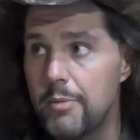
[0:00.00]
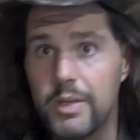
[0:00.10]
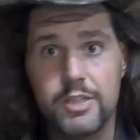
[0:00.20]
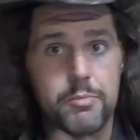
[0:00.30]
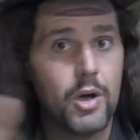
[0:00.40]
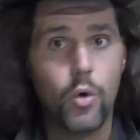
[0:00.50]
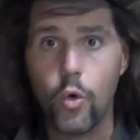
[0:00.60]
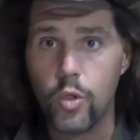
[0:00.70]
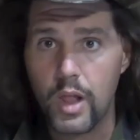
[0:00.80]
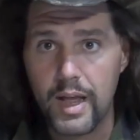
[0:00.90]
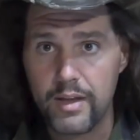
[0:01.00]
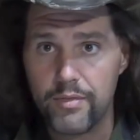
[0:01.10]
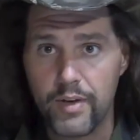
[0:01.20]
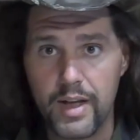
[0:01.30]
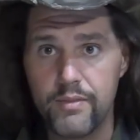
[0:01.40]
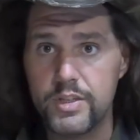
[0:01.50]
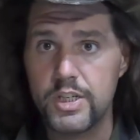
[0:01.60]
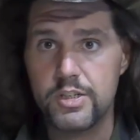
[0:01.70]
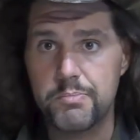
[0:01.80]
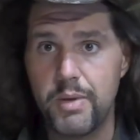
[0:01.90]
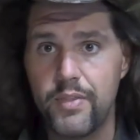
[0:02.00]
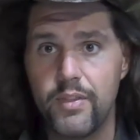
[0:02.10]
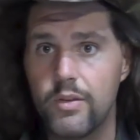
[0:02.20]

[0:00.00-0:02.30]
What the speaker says: because my whole life I've just been